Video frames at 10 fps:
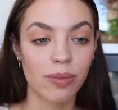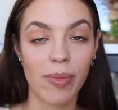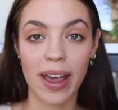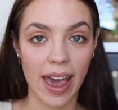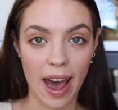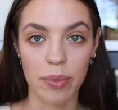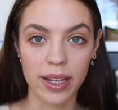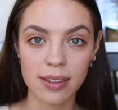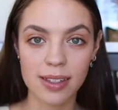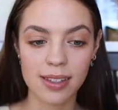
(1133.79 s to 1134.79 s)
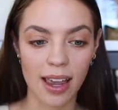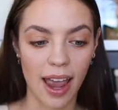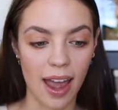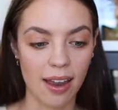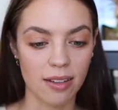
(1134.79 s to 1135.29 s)
my habits
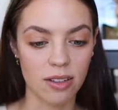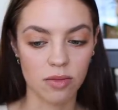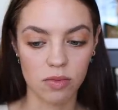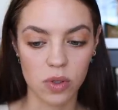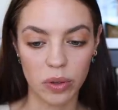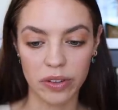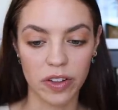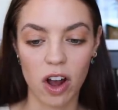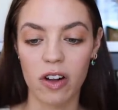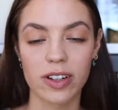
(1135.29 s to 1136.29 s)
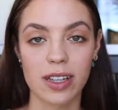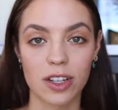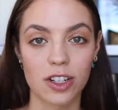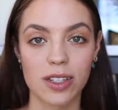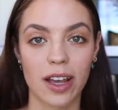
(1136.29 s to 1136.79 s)
and sort of the
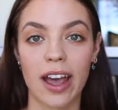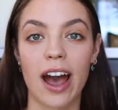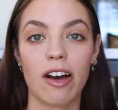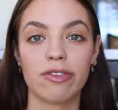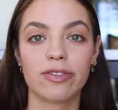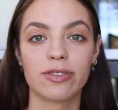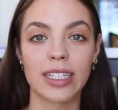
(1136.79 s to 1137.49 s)
conversations I have